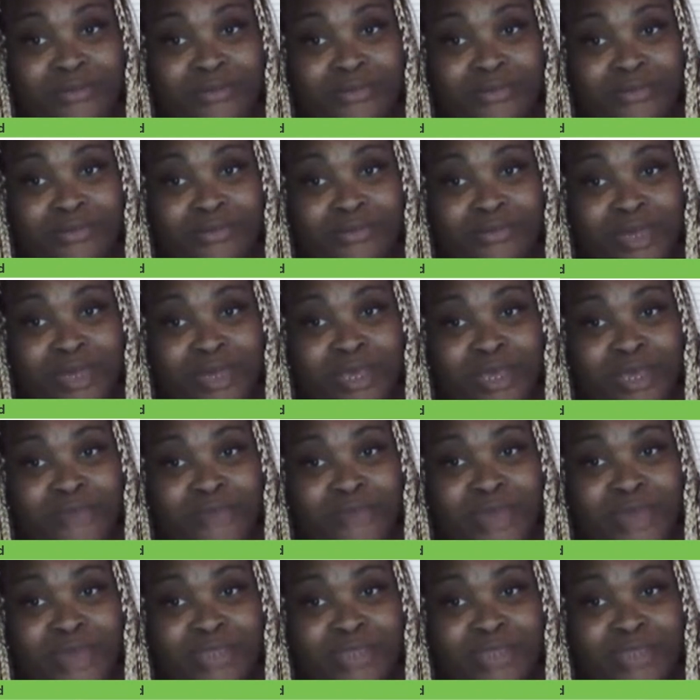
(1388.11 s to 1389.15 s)
way
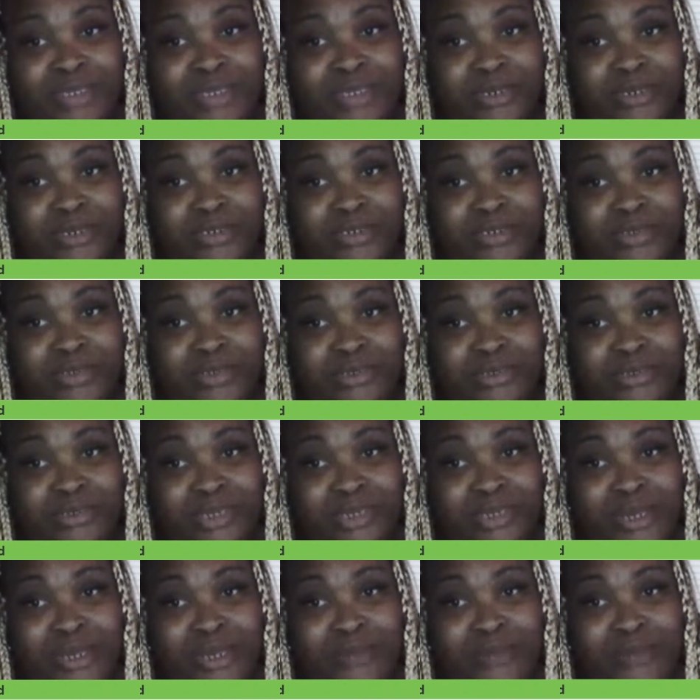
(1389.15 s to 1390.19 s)
back there.
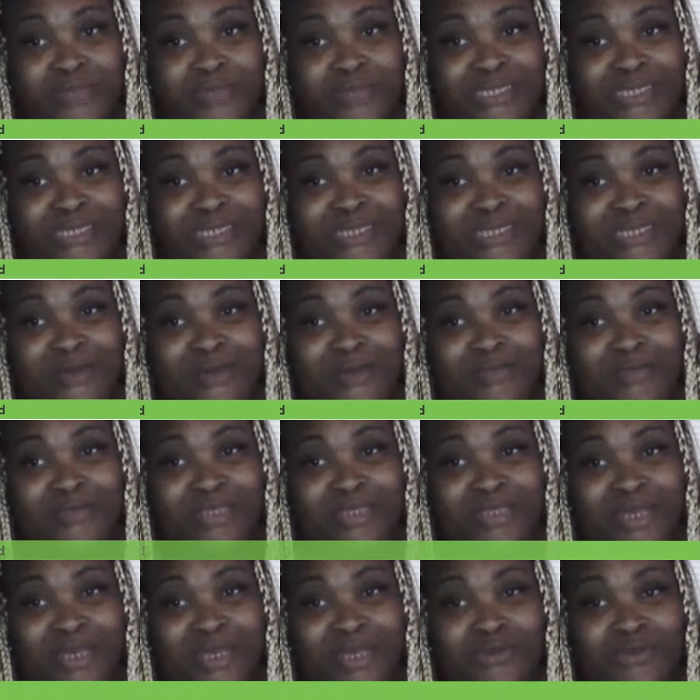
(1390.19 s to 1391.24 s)
Miss Thelma,
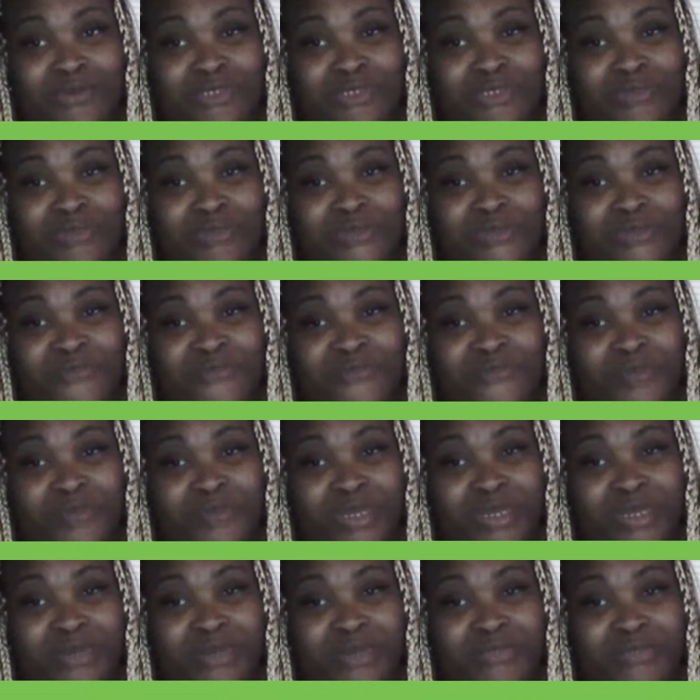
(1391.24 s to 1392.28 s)
thank you so much for being
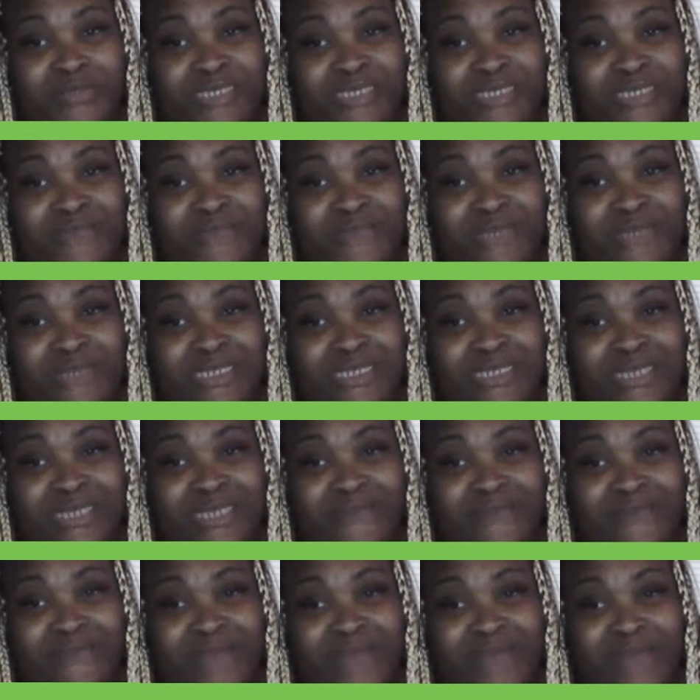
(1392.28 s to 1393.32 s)
number
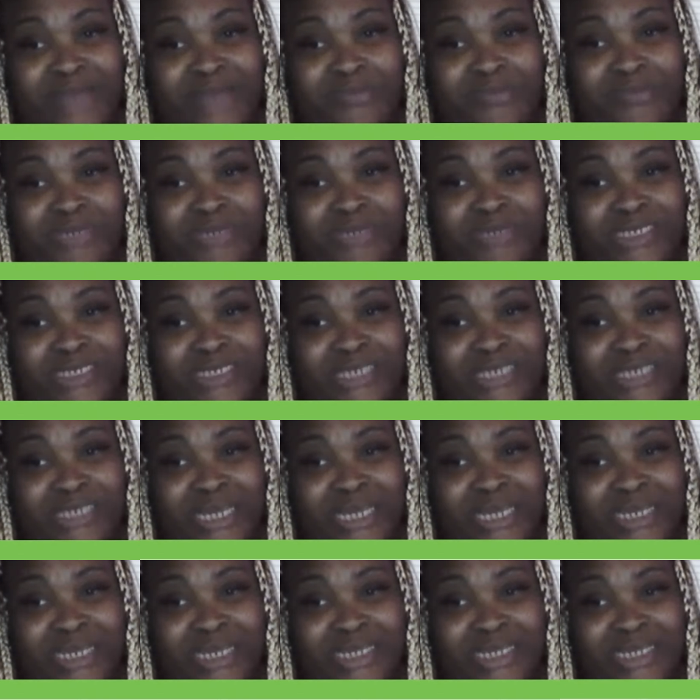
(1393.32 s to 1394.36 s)
77. I appreciate
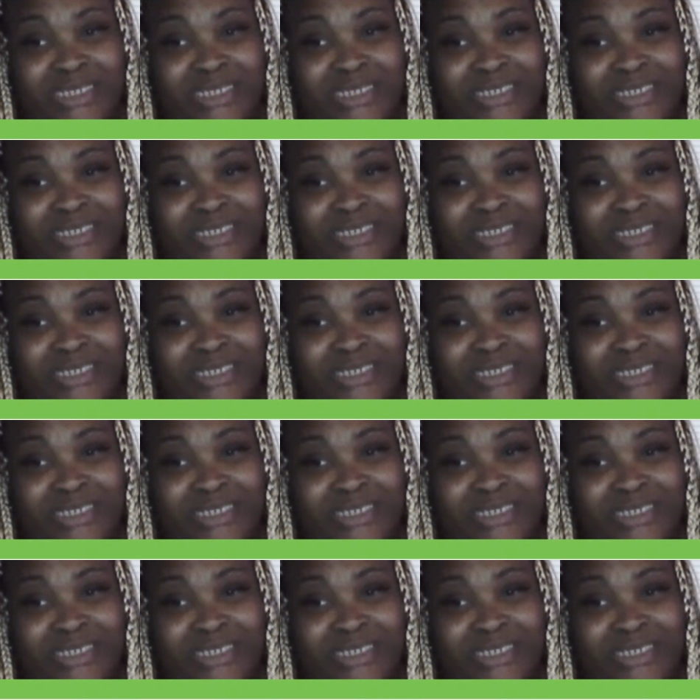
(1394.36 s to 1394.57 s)
it.